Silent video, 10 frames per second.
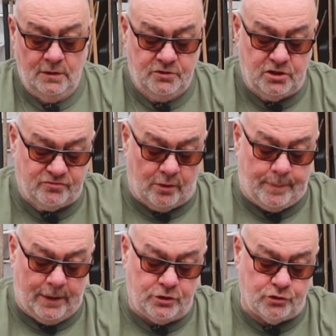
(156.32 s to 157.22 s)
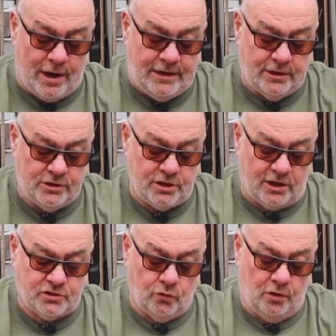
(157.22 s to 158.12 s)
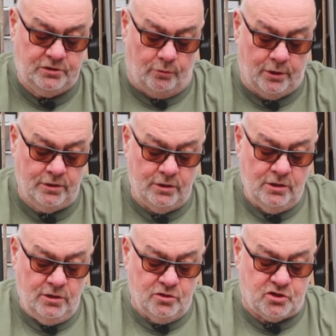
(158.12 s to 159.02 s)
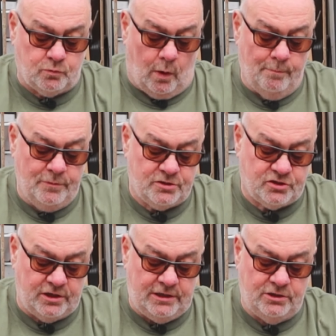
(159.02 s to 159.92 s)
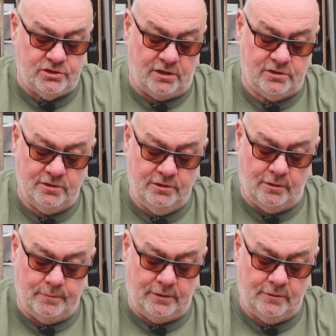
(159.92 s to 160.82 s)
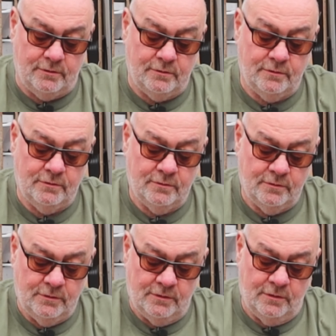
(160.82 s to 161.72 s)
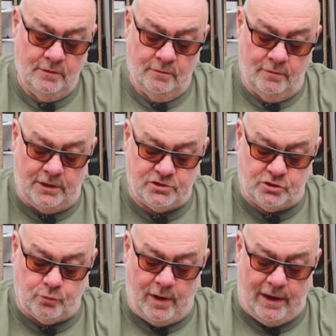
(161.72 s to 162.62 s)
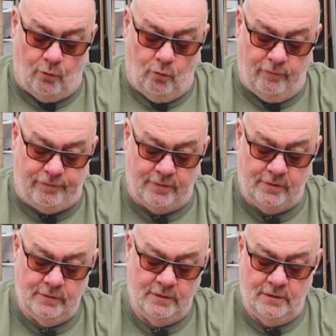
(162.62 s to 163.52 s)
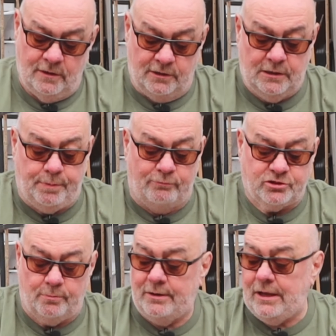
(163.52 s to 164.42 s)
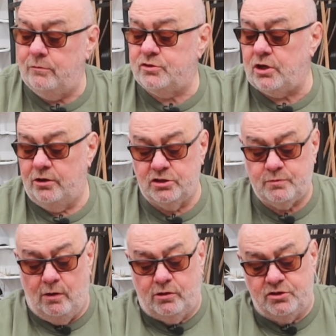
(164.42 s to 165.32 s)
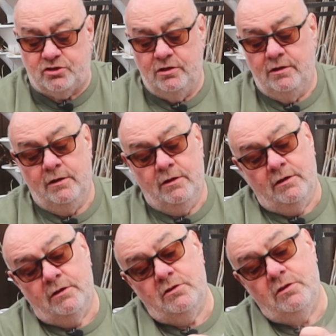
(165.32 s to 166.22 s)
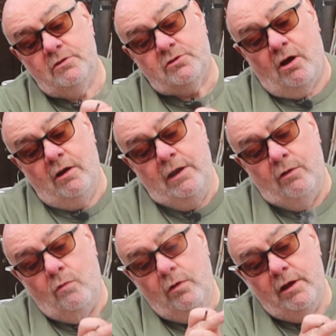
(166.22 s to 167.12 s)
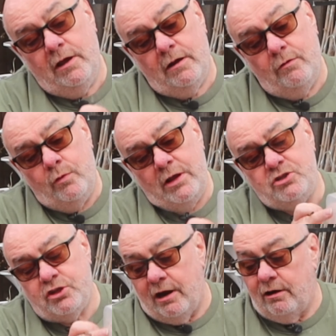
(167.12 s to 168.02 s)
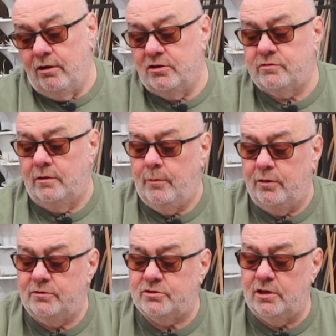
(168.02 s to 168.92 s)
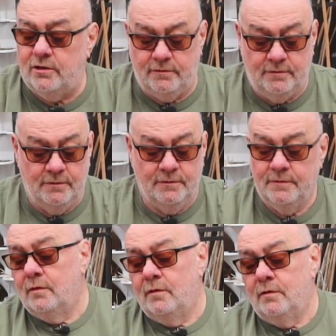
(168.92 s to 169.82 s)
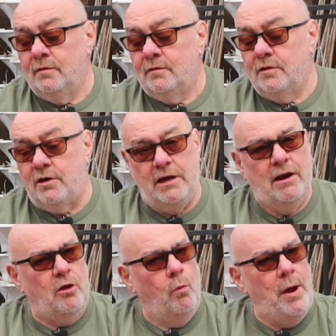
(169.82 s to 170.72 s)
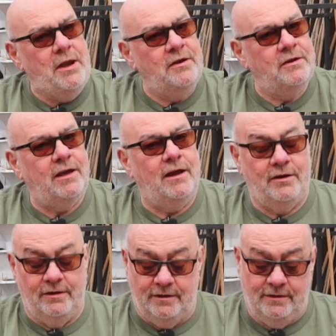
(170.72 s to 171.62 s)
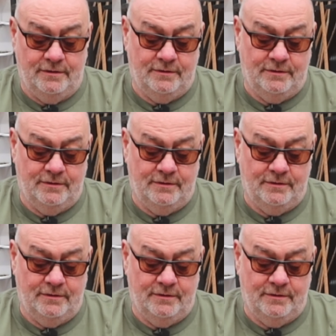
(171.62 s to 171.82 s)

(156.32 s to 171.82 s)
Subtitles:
Just for a bit of drainage, that's all. I don't want to swamp the seeds, you know what I mean? Well, that's 12. I'm going to put some on the outside as well, because it's got a little ridge there, look, so it might... you can hear the wind, can't you?